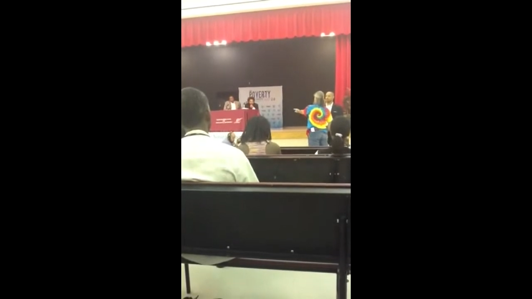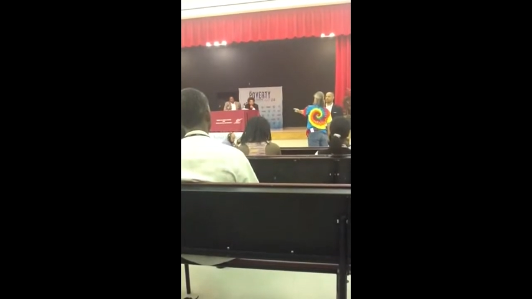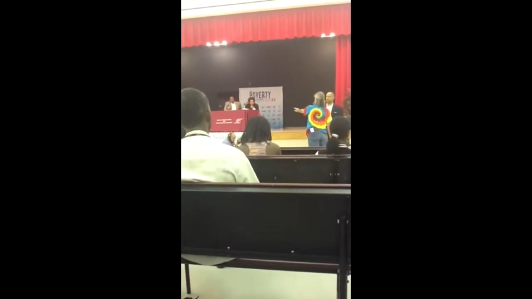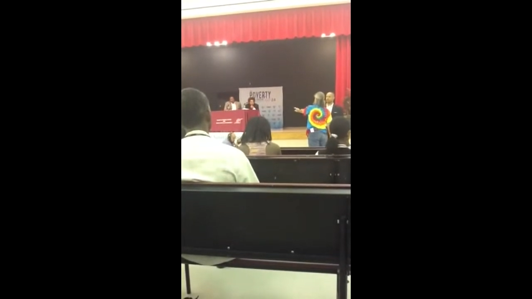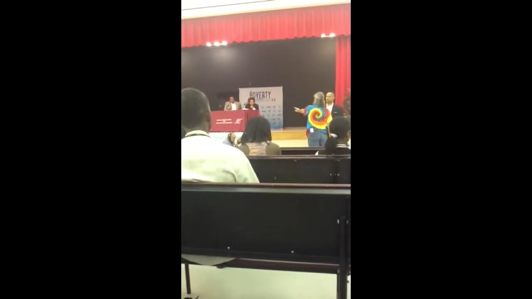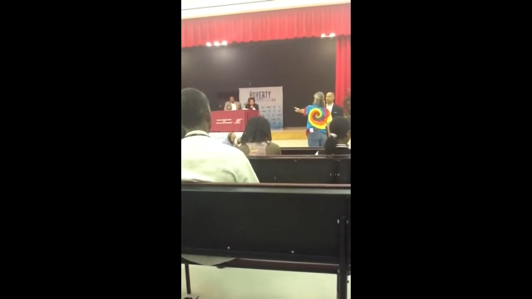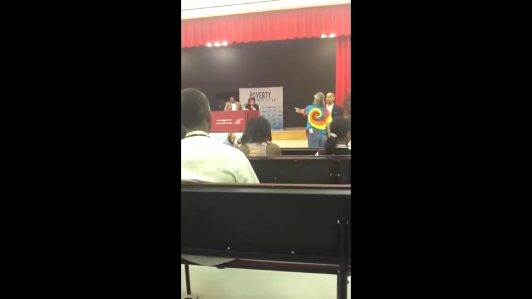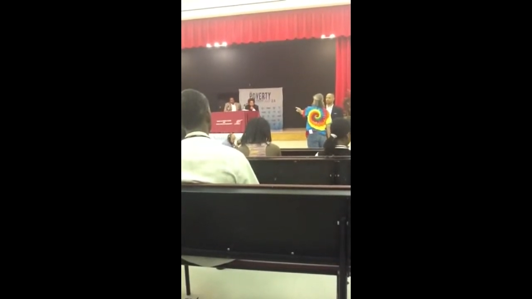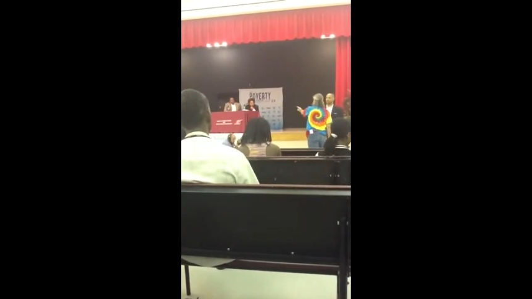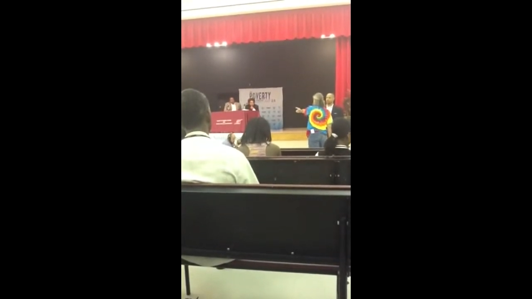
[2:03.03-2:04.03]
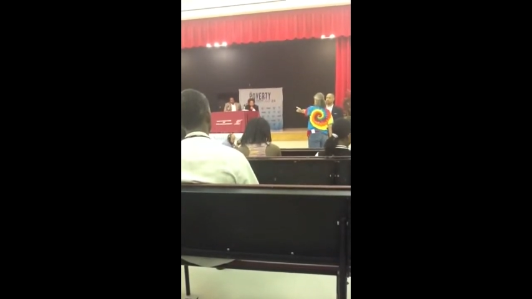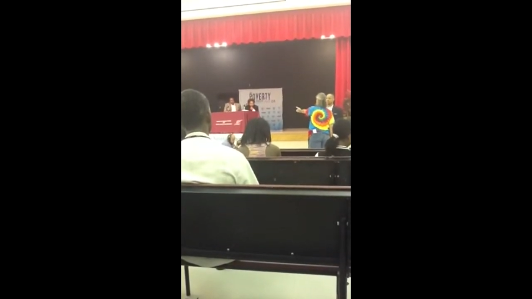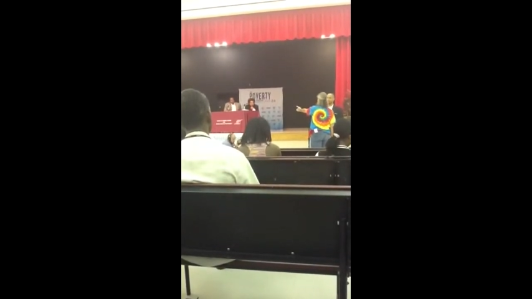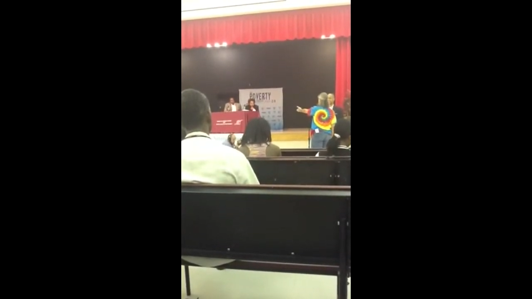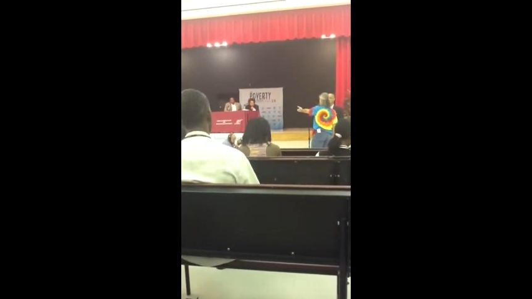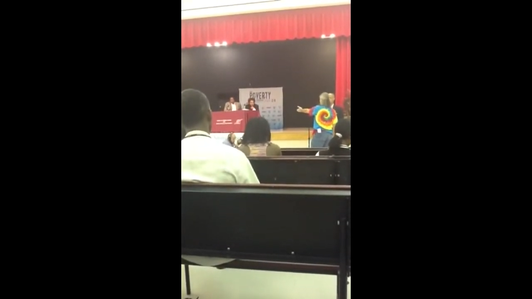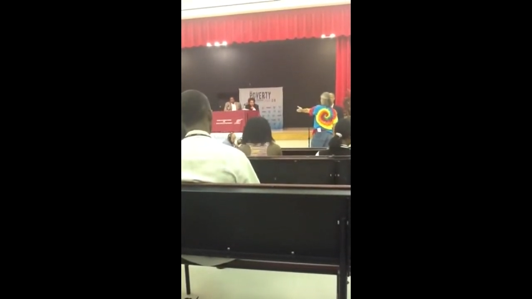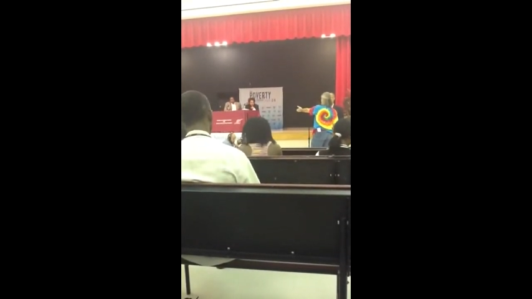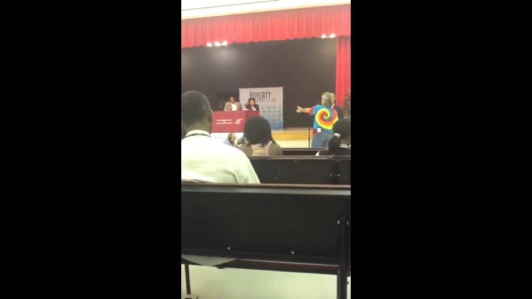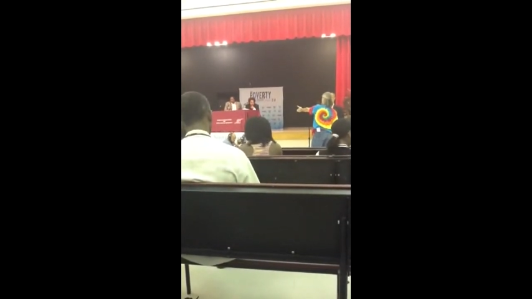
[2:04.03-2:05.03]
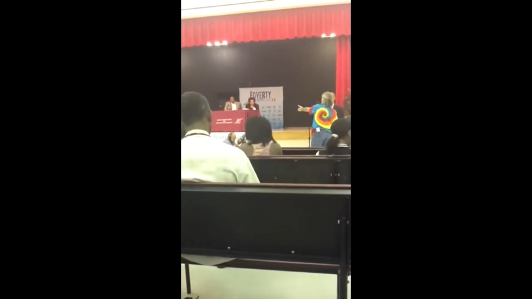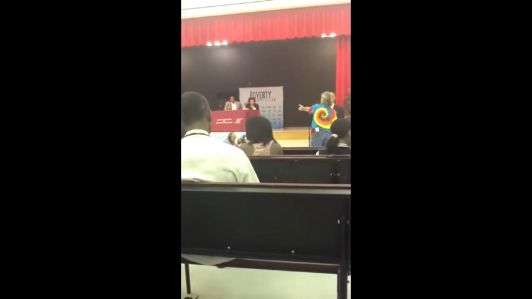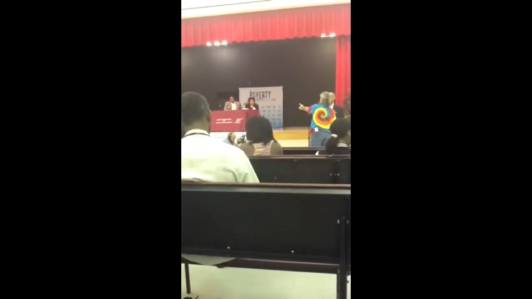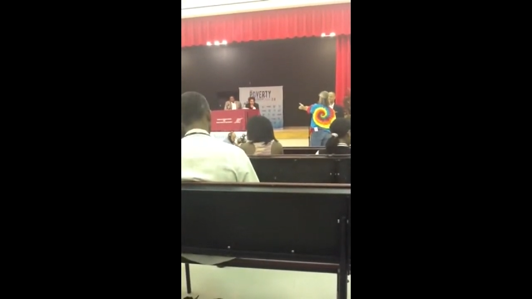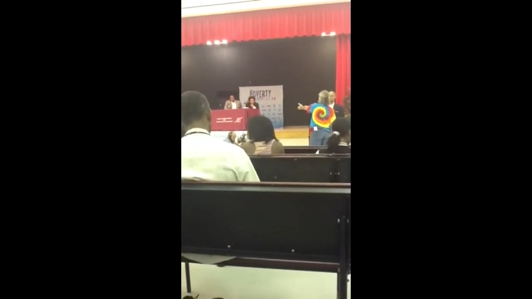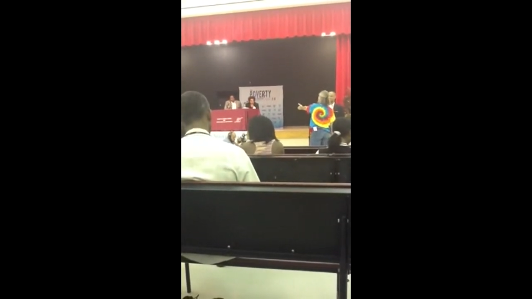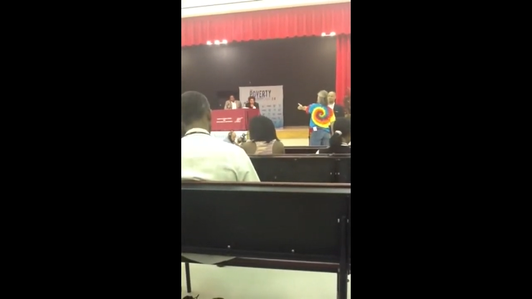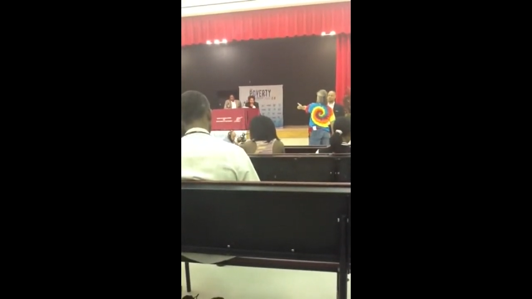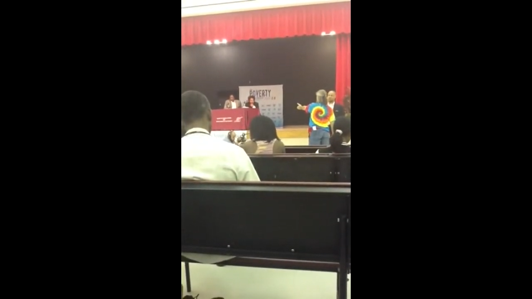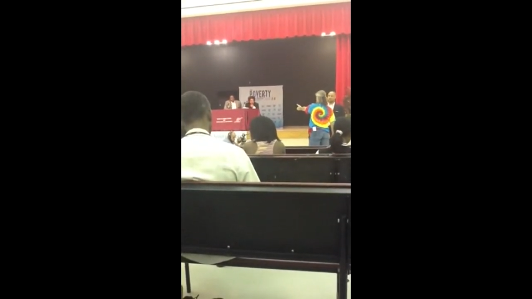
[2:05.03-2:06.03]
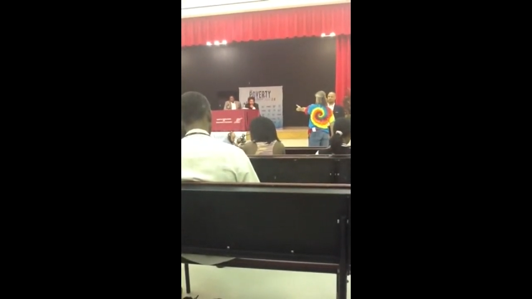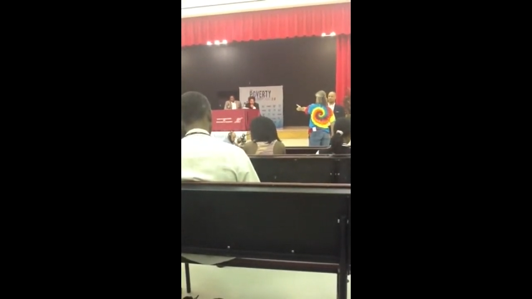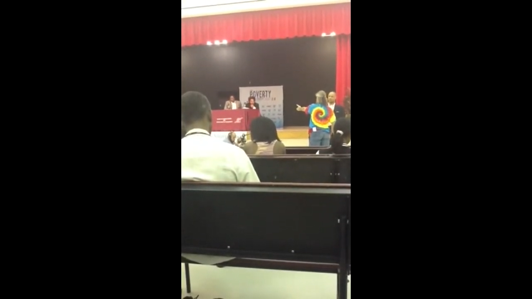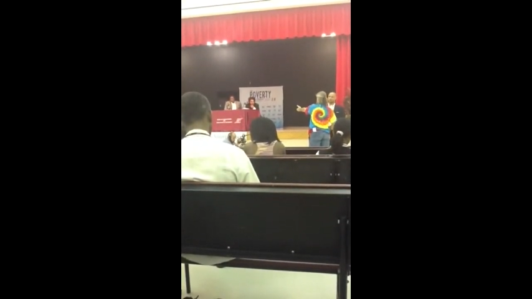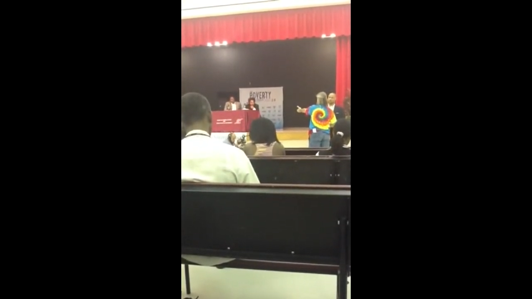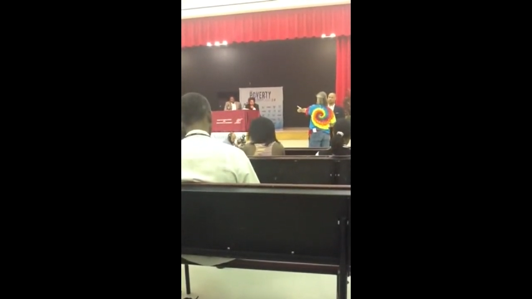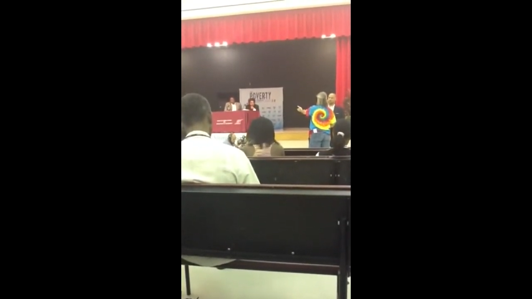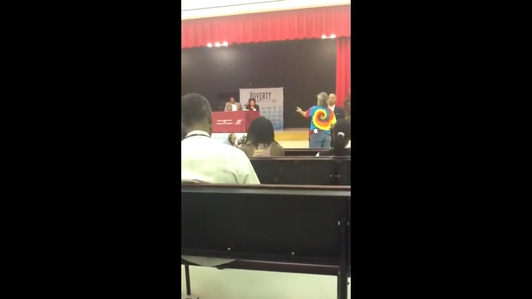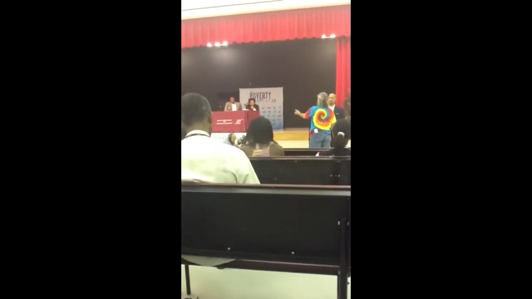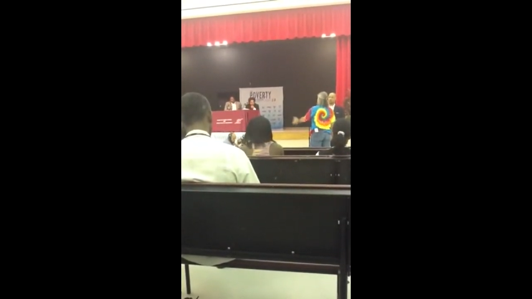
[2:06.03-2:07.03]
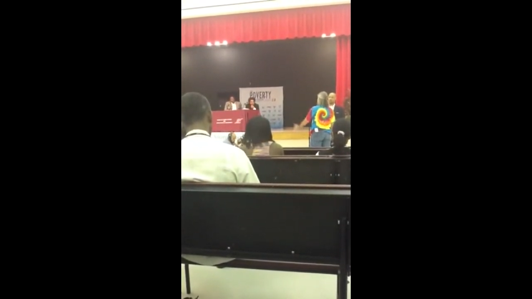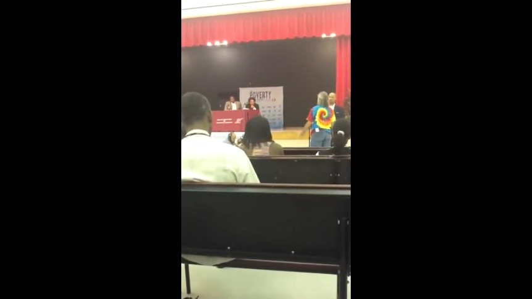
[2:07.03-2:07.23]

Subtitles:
(no speaker visible)